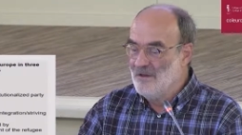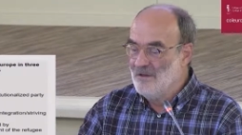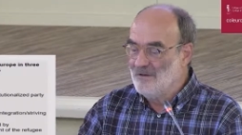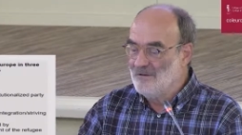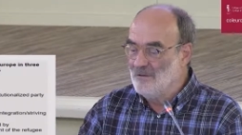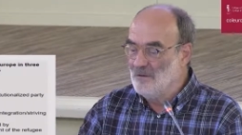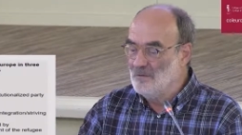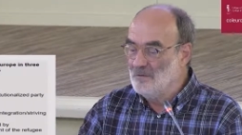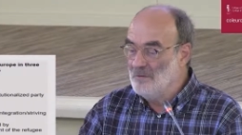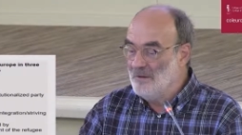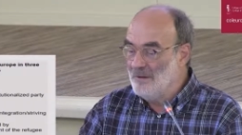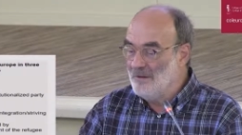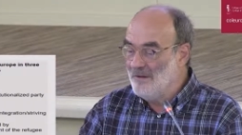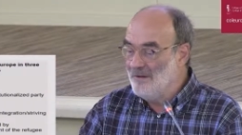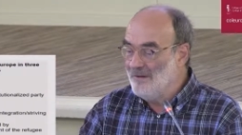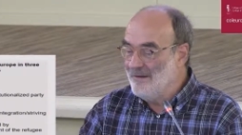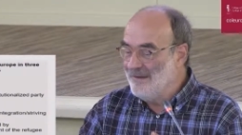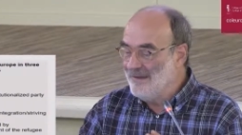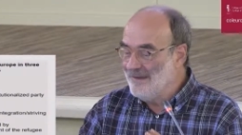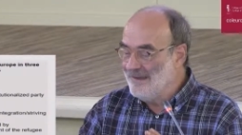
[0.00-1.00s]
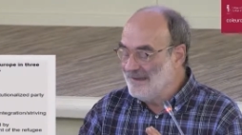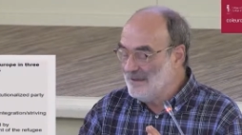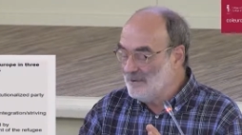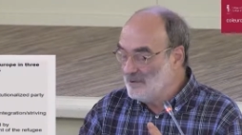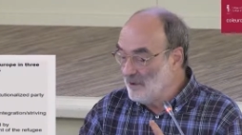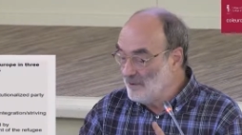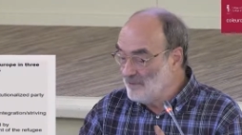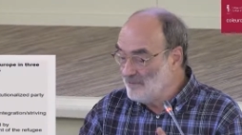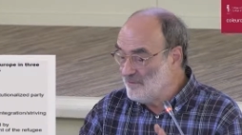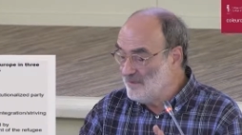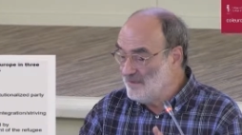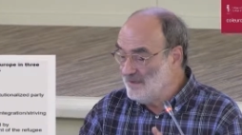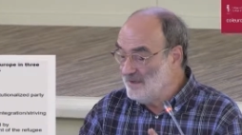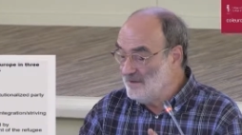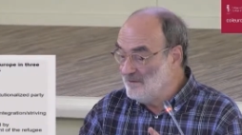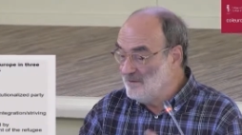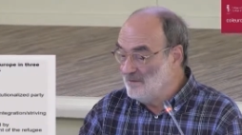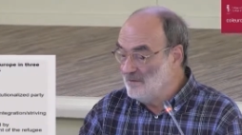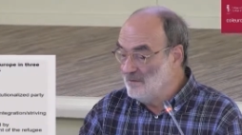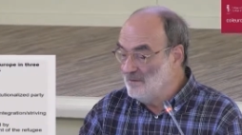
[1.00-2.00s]
So contrary
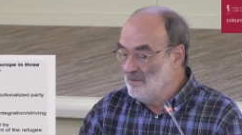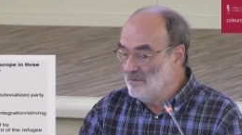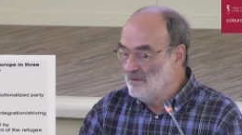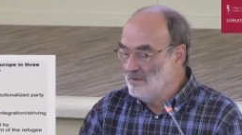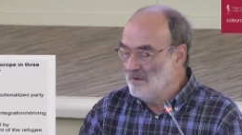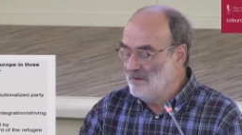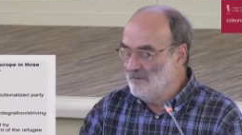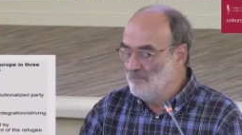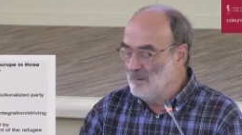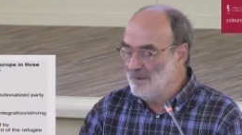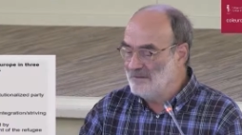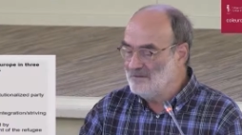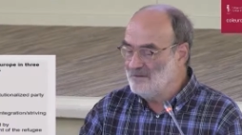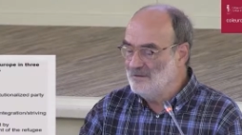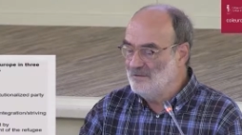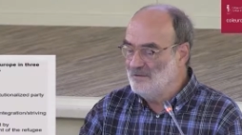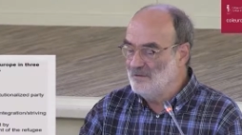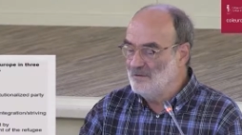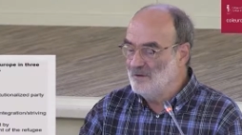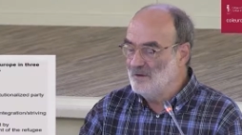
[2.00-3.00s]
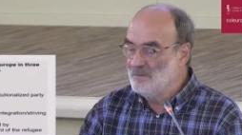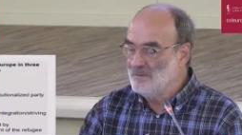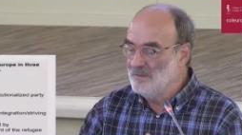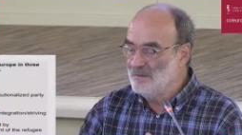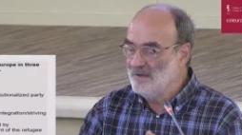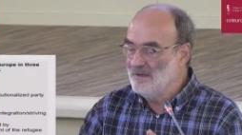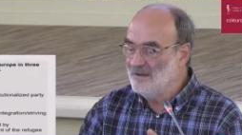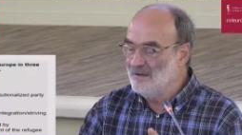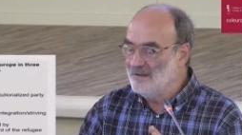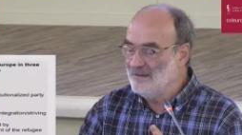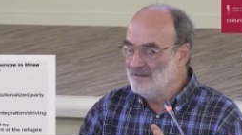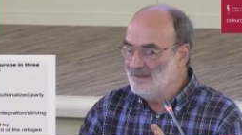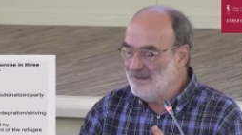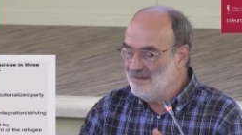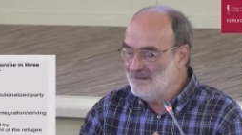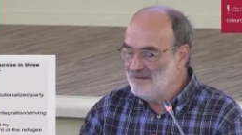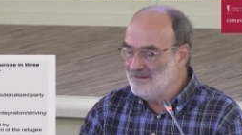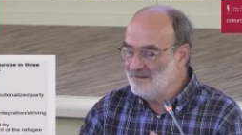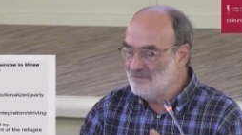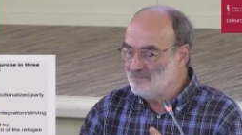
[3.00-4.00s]
to Western Europe, uh,
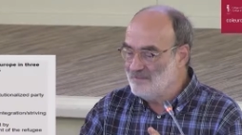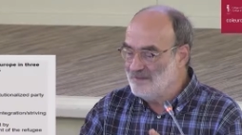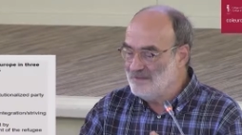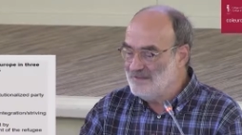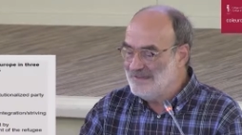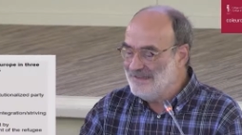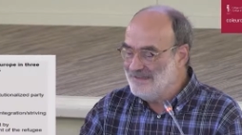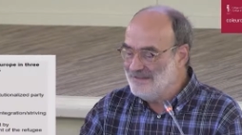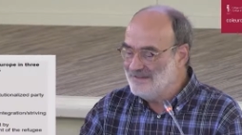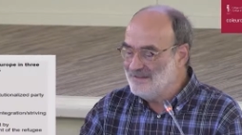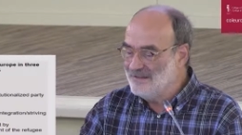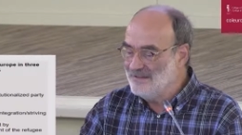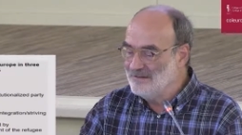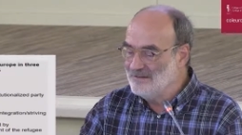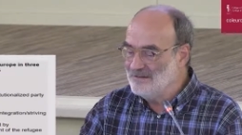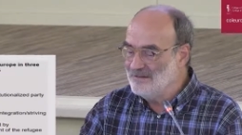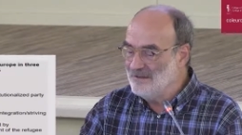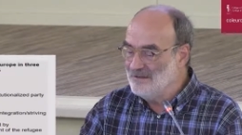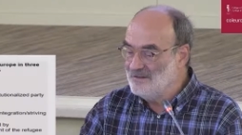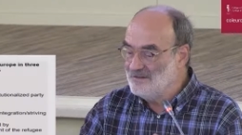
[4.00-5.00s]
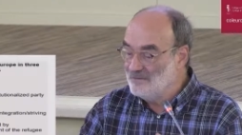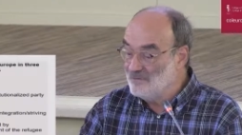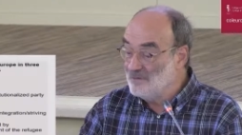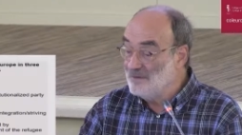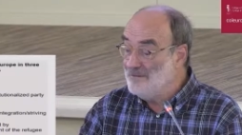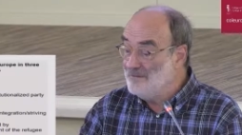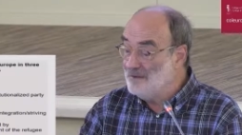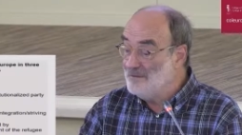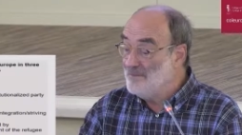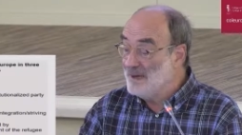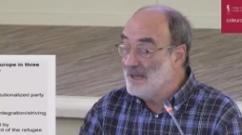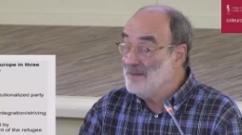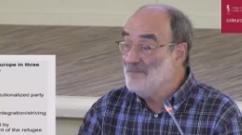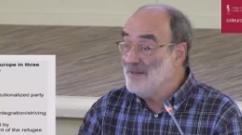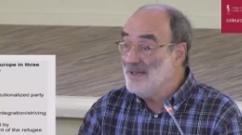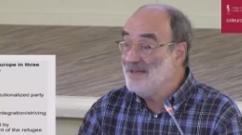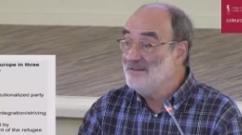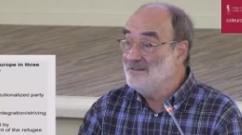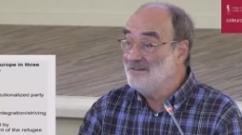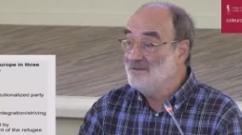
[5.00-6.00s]
this resistance is driven by
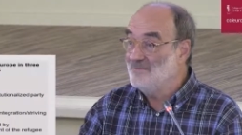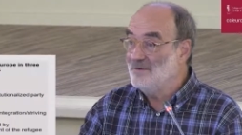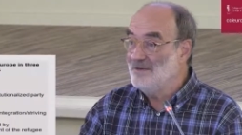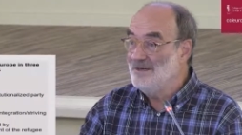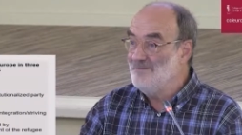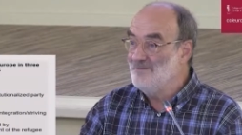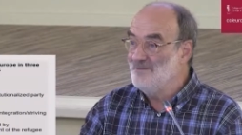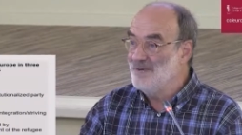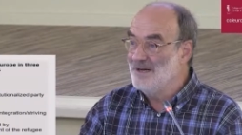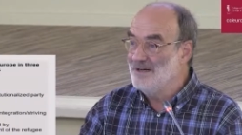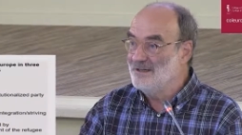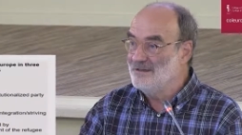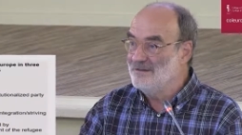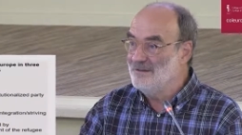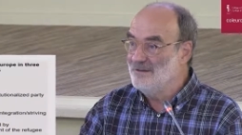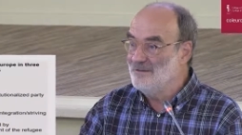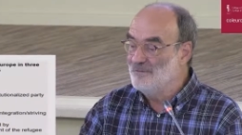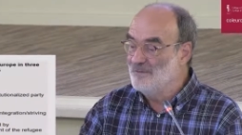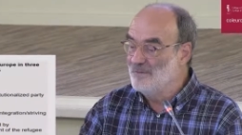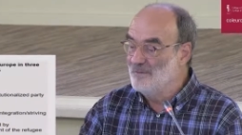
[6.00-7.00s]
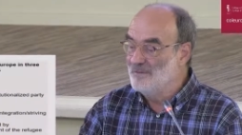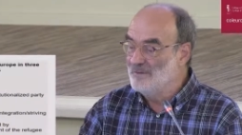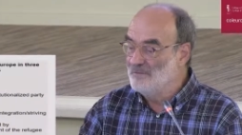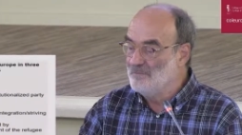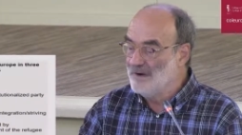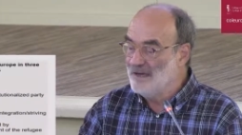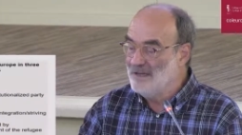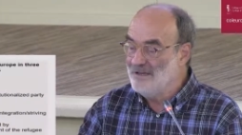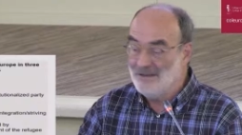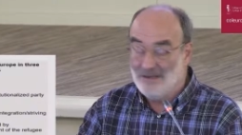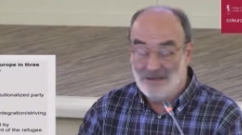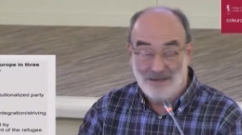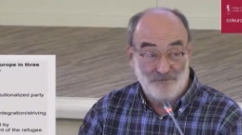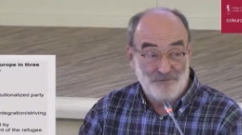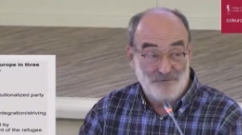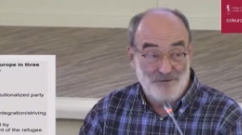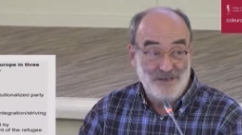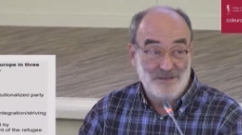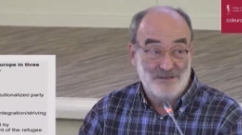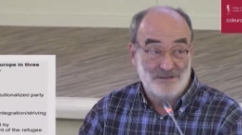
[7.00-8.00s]
mainstream parties from the right, like
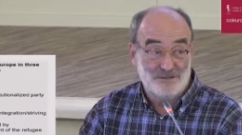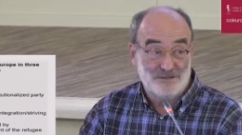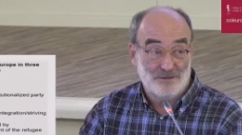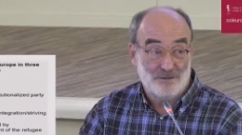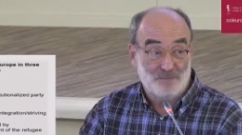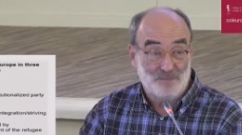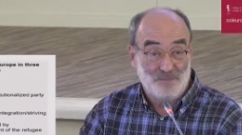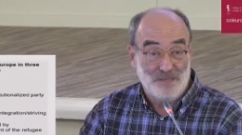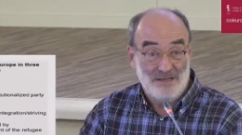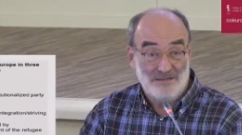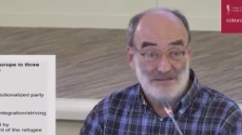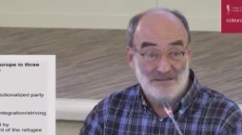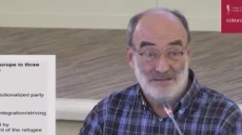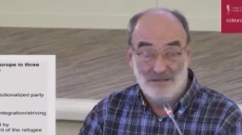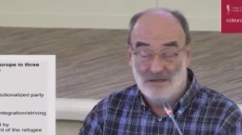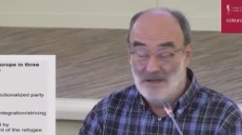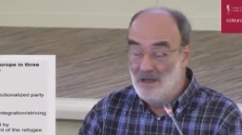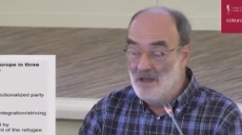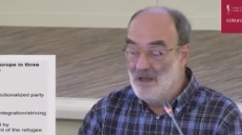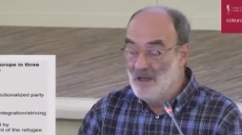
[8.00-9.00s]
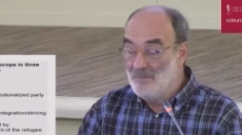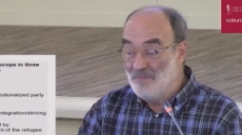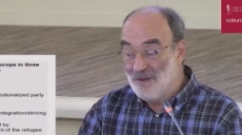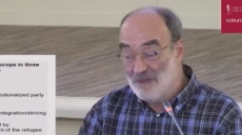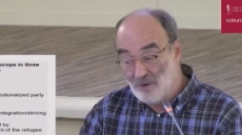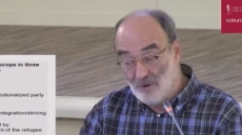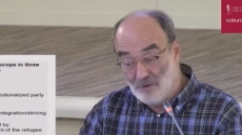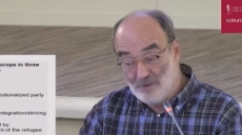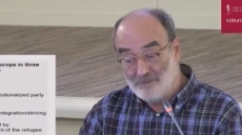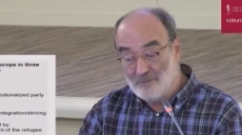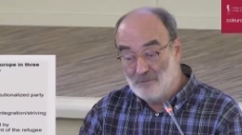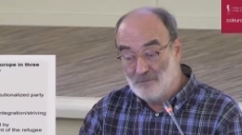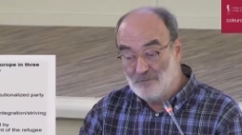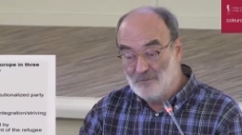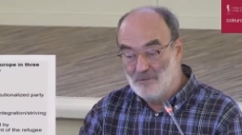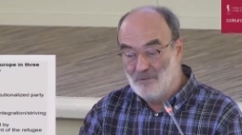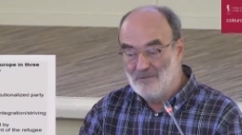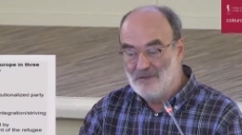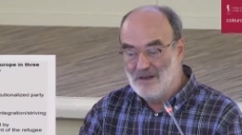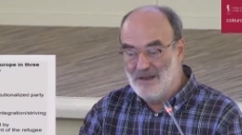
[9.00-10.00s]
Fidesz or PiS, but also
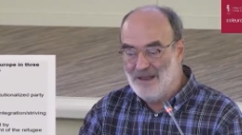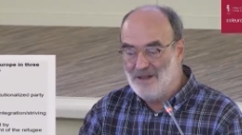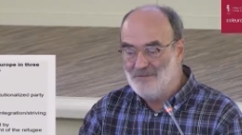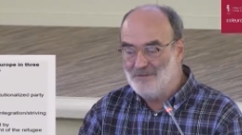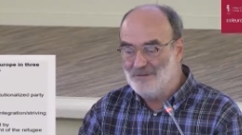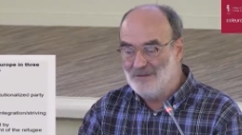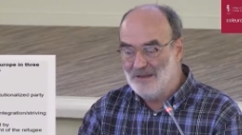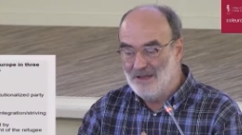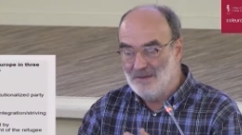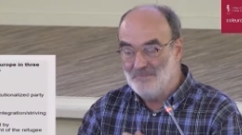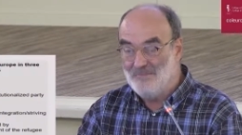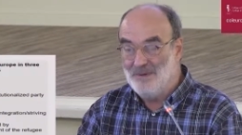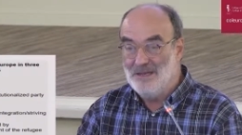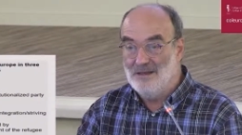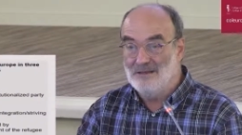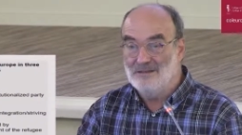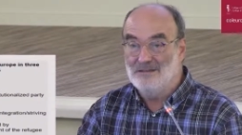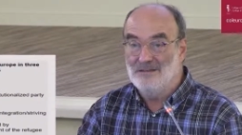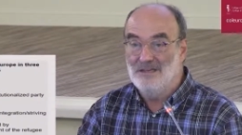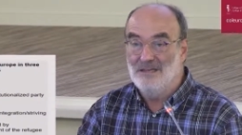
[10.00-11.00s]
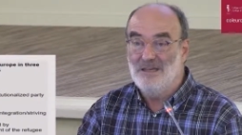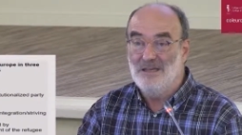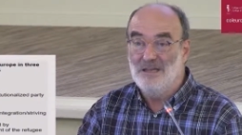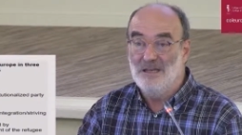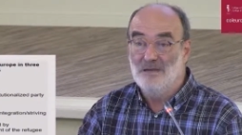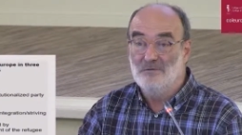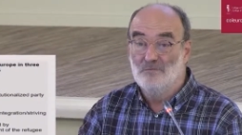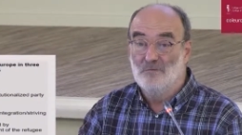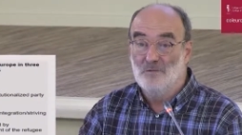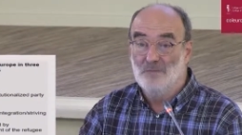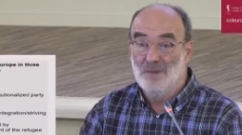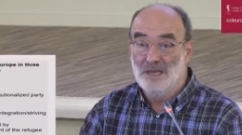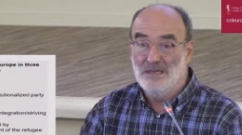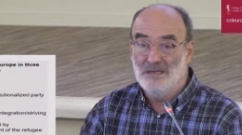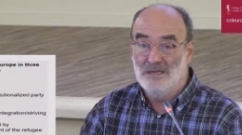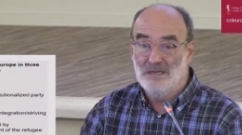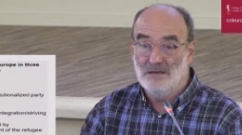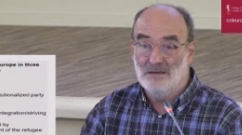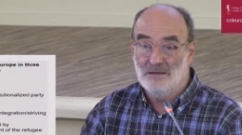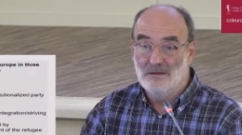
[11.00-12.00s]
from the left, like PSD in
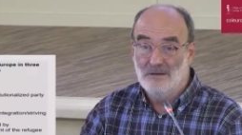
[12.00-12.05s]
Romania.